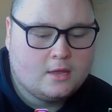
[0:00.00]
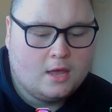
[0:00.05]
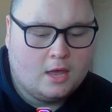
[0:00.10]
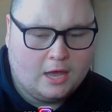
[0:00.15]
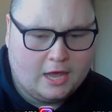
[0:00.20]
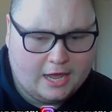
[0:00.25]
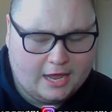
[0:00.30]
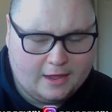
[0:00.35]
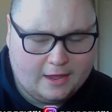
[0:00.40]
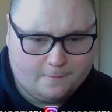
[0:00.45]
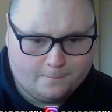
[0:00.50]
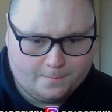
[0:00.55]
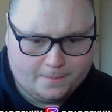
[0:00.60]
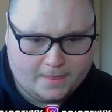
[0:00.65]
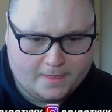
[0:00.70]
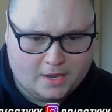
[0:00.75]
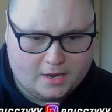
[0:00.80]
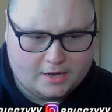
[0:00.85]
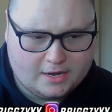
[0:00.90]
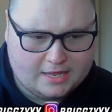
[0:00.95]
and
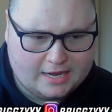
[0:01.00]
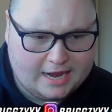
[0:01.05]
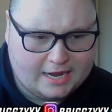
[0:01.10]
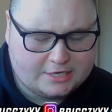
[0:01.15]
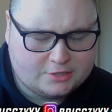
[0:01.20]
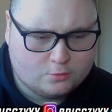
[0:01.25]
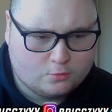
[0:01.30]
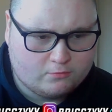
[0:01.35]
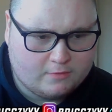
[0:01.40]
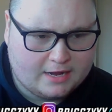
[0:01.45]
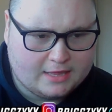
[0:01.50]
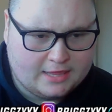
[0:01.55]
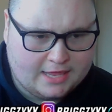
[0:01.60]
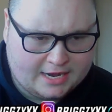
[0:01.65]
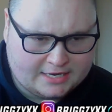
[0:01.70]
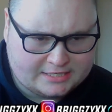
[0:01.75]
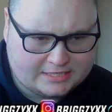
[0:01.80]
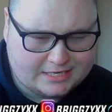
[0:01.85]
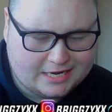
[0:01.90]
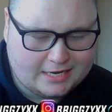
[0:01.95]
an actual really
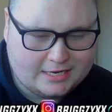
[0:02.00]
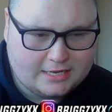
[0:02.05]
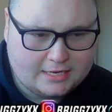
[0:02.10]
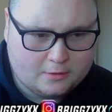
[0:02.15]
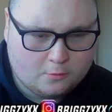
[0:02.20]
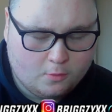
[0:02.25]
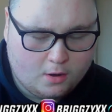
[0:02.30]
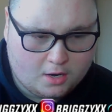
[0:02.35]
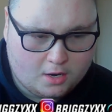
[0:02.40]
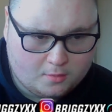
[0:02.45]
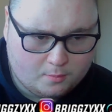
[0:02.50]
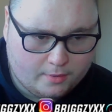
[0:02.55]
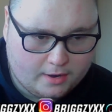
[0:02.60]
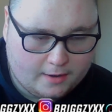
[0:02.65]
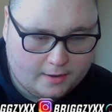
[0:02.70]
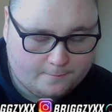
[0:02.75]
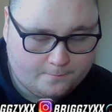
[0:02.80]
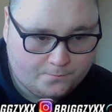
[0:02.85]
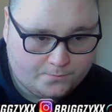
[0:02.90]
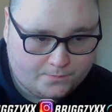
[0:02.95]
exciting one,
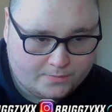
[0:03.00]
but